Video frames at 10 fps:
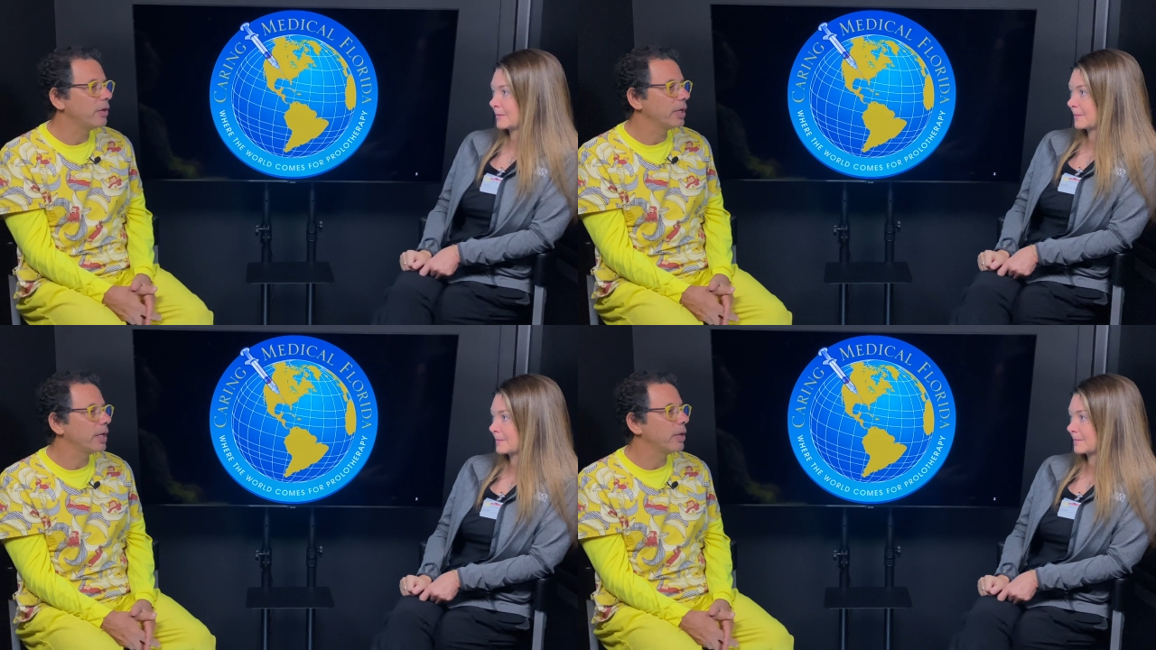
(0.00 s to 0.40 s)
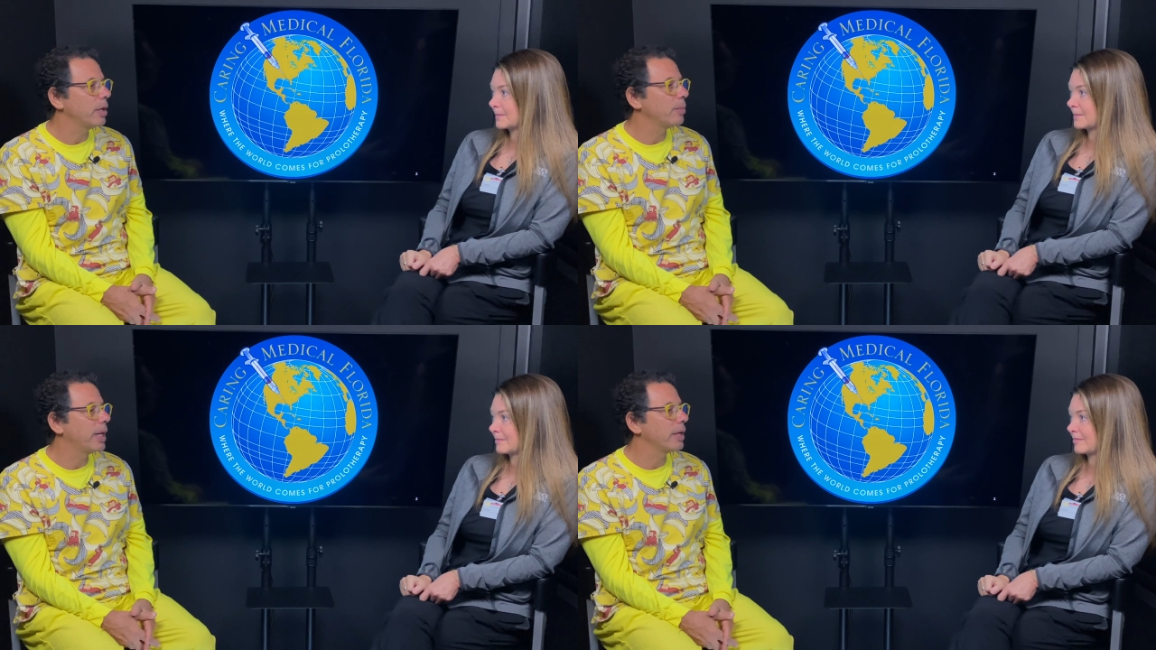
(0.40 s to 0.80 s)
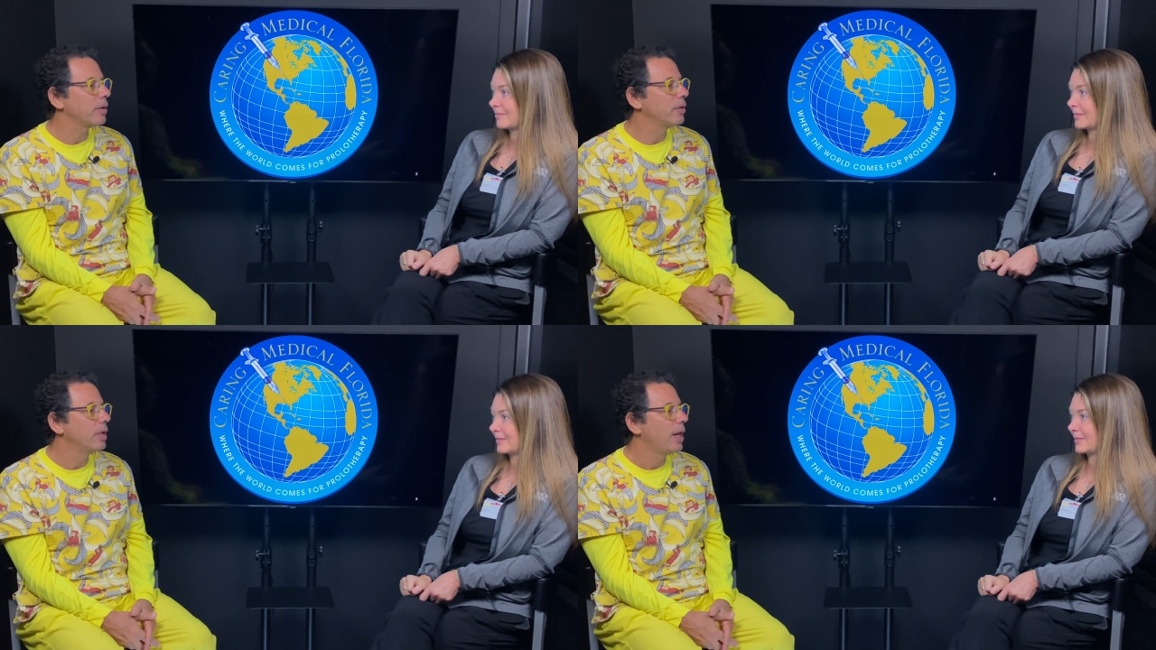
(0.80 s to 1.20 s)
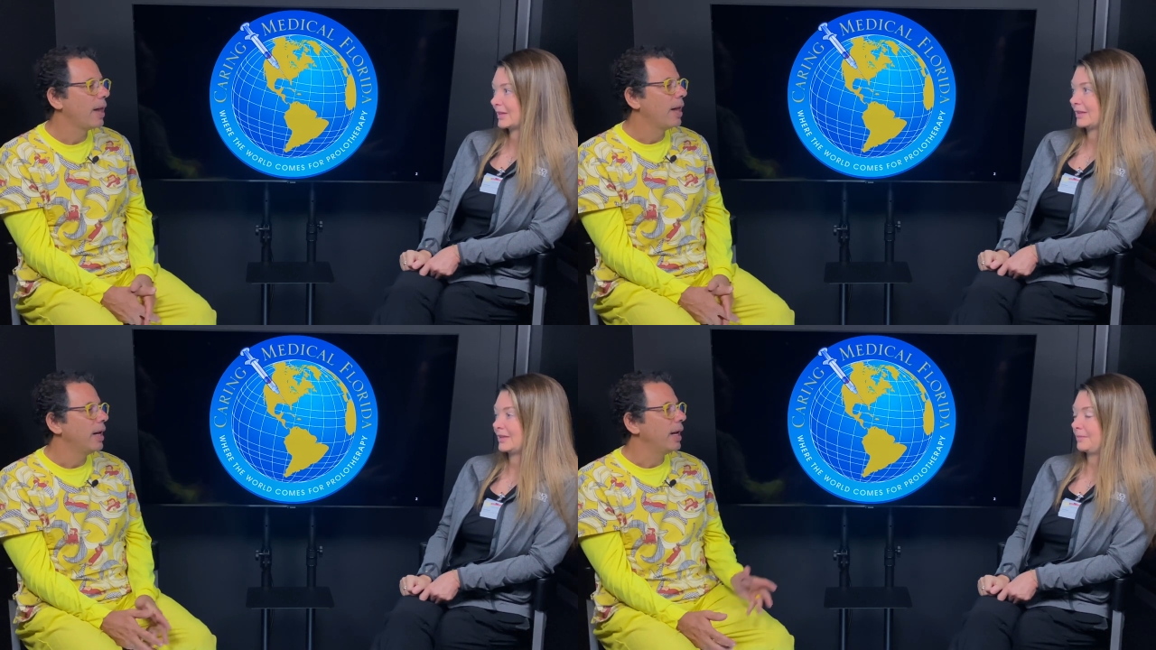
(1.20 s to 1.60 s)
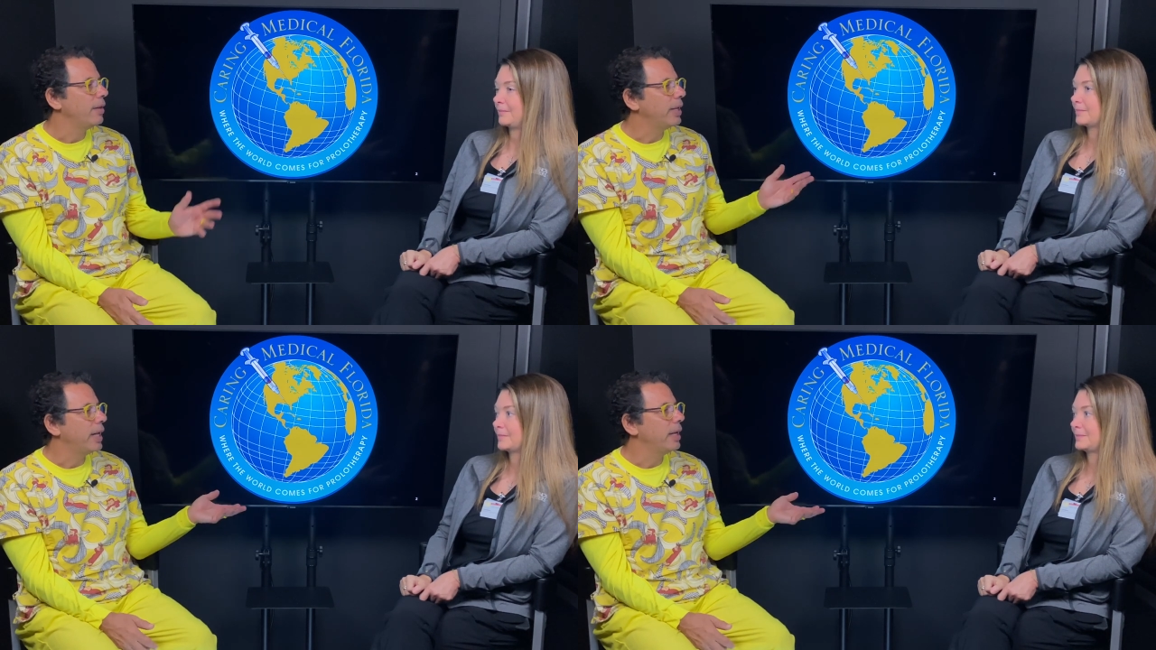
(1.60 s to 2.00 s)
Speaker 1: at Caring Medical. Yeah.
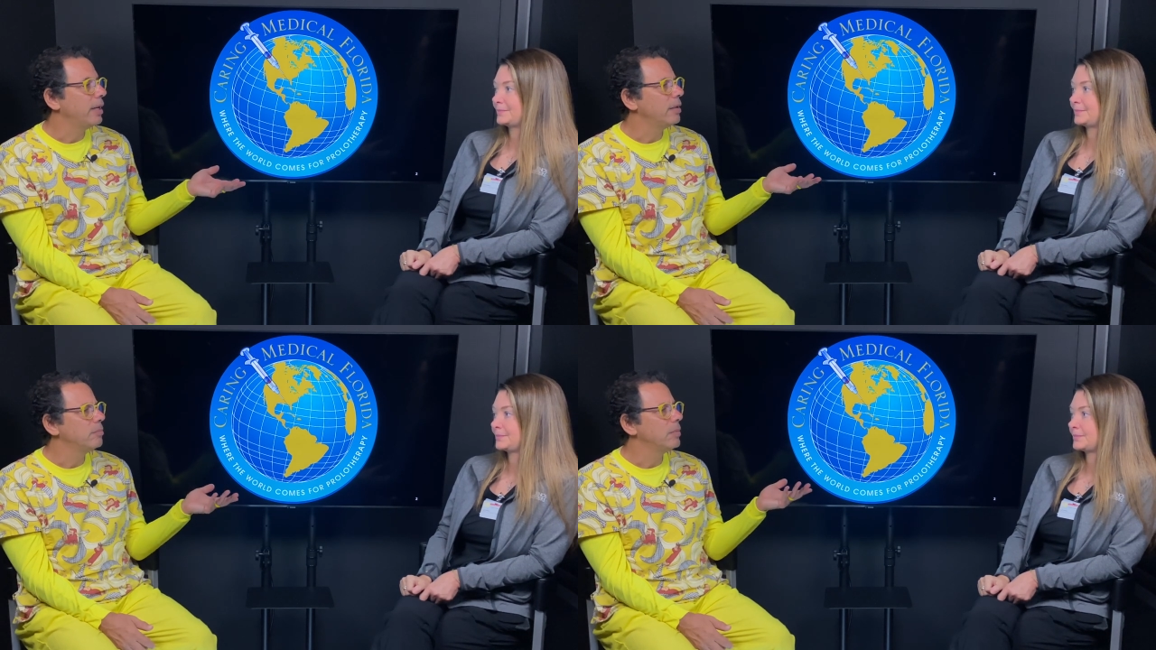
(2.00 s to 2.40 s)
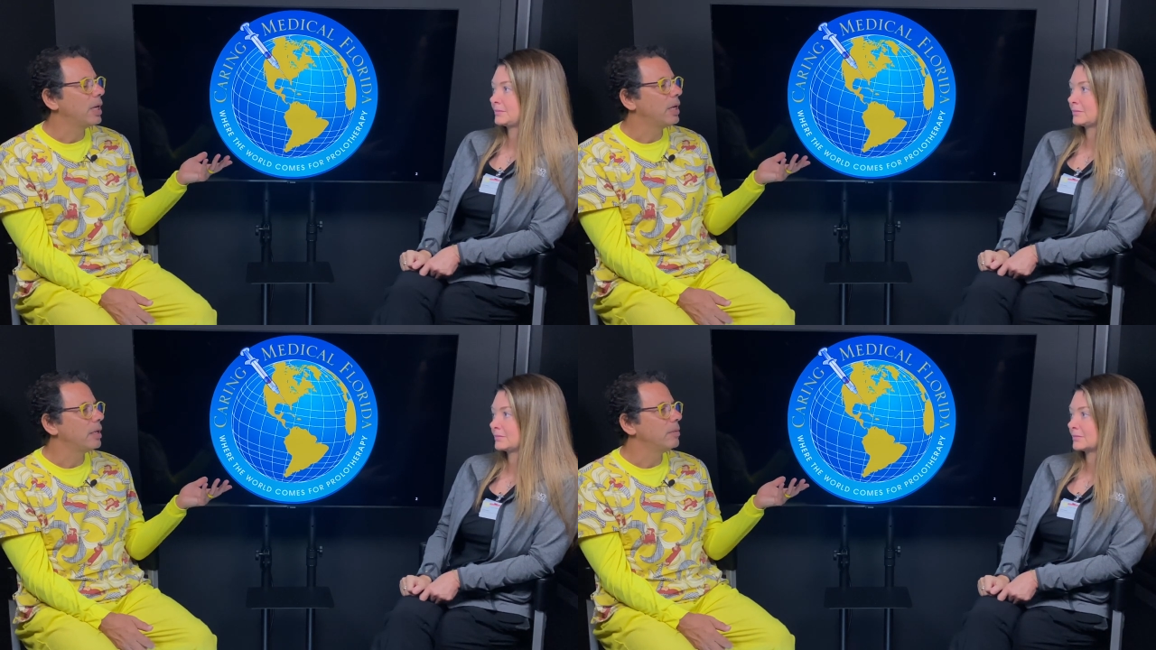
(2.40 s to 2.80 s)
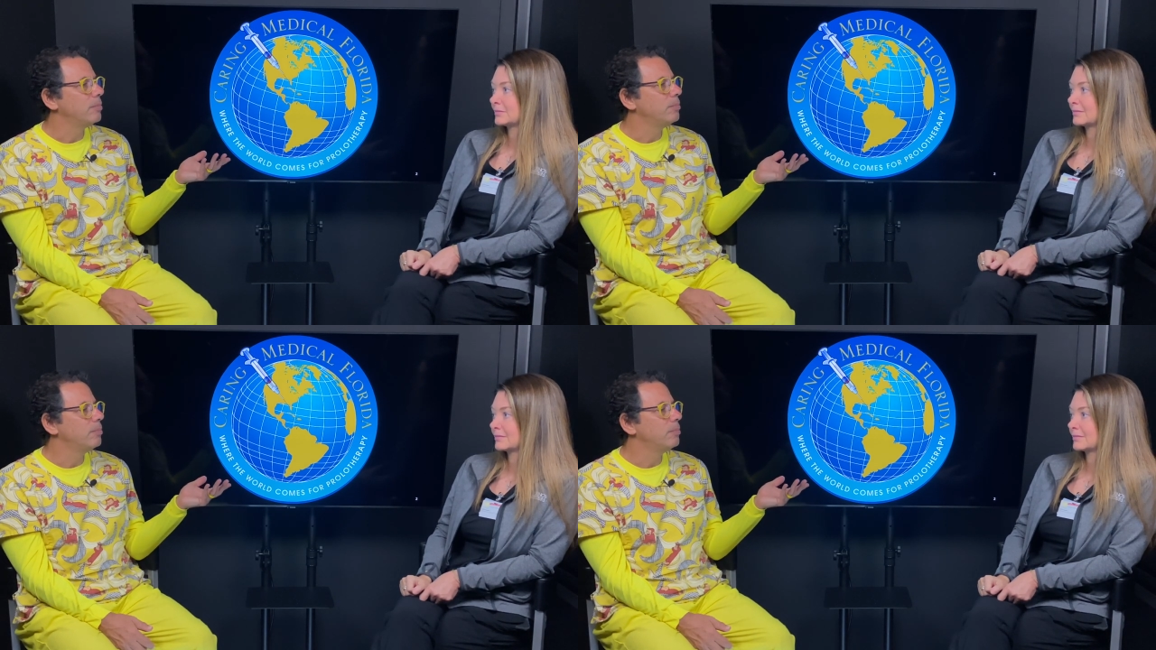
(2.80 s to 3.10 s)
And then, uh,